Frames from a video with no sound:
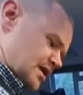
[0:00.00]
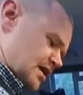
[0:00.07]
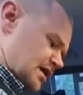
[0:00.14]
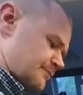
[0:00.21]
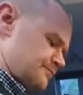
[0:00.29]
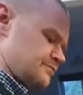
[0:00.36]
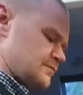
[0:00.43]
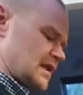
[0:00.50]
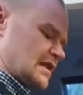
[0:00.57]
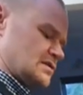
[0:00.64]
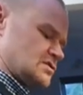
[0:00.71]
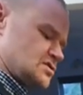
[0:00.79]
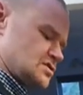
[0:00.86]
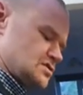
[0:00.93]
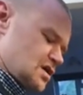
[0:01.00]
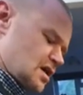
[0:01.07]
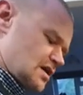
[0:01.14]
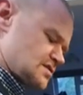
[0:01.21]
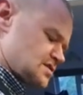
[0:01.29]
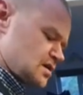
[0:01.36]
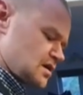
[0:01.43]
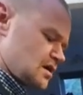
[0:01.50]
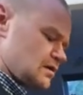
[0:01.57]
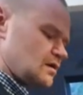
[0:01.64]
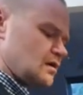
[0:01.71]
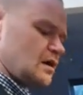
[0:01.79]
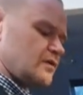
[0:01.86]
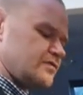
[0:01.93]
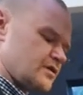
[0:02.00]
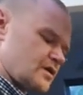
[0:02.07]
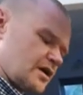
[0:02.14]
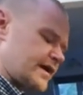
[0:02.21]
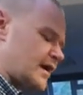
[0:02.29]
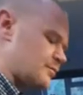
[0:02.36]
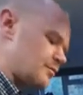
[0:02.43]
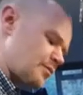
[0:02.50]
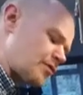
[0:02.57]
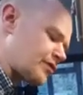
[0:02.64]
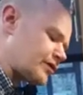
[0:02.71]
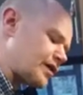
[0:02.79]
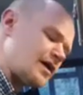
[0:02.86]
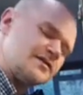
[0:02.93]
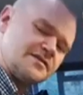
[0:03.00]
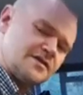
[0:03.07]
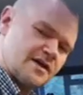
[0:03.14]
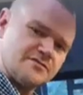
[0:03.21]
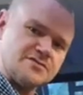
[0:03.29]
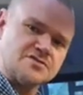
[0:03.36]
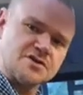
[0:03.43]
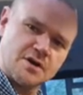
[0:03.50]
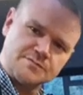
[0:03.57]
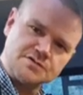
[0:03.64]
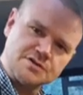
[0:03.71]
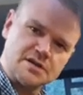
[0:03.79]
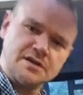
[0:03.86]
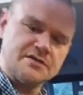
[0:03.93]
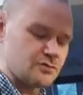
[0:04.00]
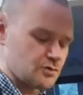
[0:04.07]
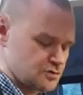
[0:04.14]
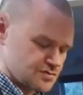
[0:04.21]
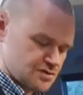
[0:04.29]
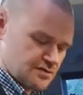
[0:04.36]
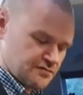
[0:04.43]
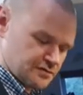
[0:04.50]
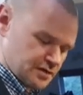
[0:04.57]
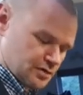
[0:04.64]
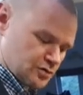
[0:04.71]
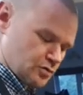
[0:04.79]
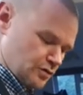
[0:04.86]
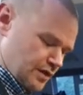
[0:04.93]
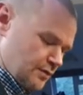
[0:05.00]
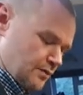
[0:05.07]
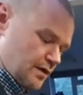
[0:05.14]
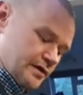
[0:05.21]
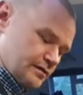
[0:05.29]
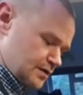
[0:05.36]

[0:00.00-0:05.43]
And tonight, I think I can't be bothered lighting the oven, so I'm just going to leave it on the stove and let it cook that way.